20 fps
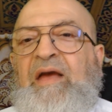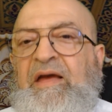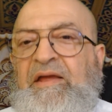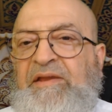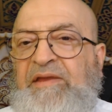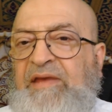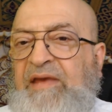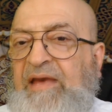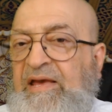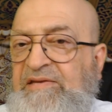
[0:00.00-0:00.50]

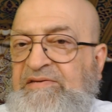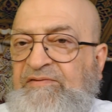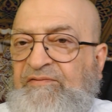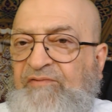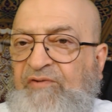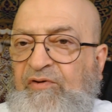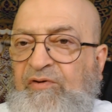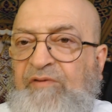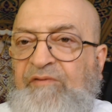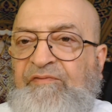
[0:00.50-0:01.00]
And he has a
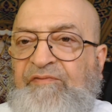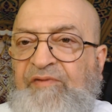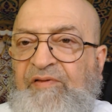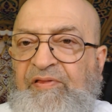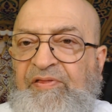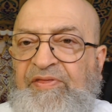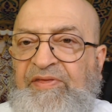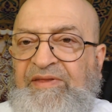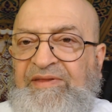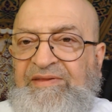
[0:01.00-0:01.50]
very
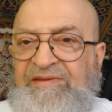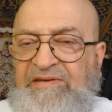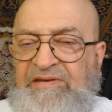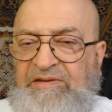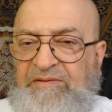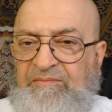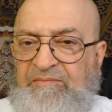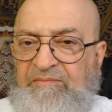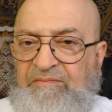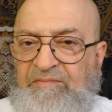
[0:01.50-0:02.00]
filthy
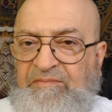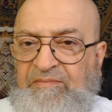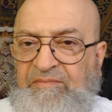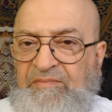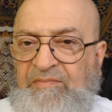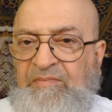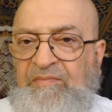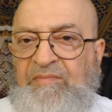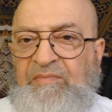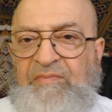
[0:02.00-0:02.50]
team,
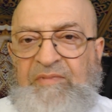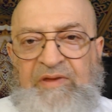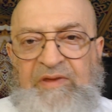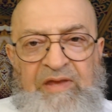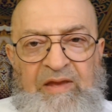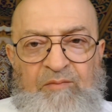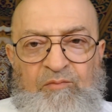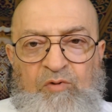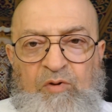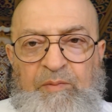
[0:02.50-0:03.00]
the
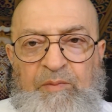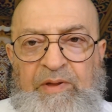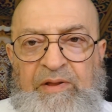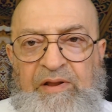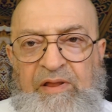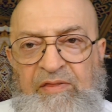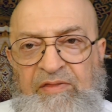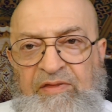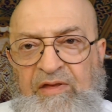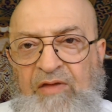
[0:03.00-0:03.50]

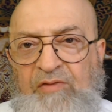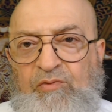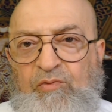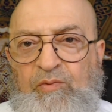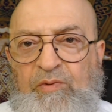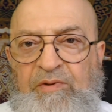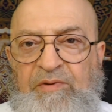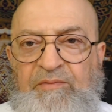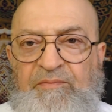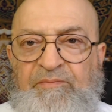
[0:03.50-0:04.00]
cameraman and the other
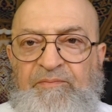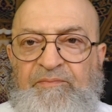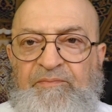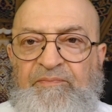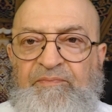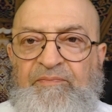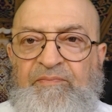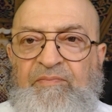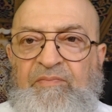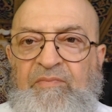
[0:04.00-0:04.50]
one.
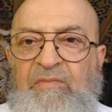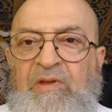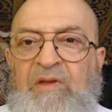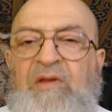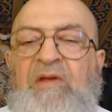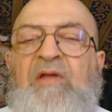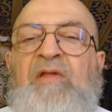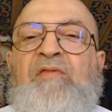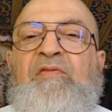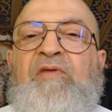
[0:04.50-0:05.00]

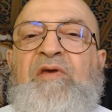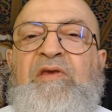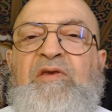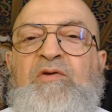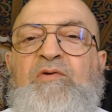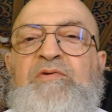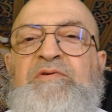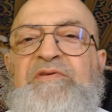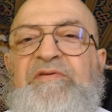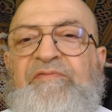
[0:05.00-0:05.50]
They
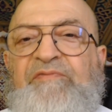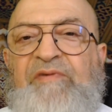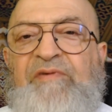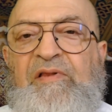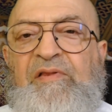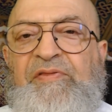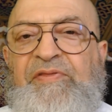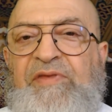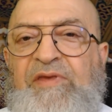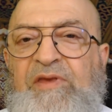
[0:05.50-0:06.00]
use
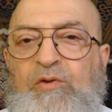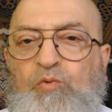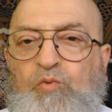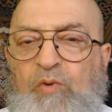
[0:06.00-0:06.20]
filthy